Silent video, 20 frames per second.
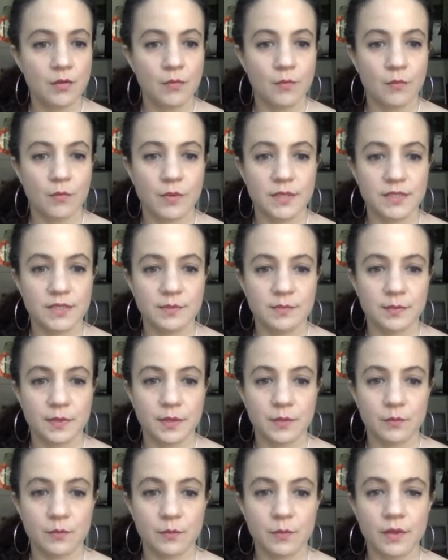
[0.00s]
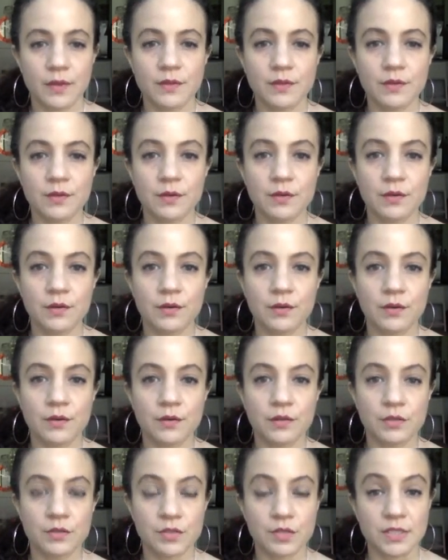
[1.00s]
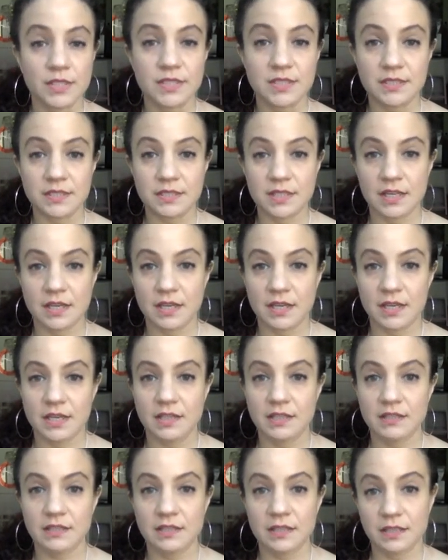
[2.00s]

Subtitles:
was about whether you should stay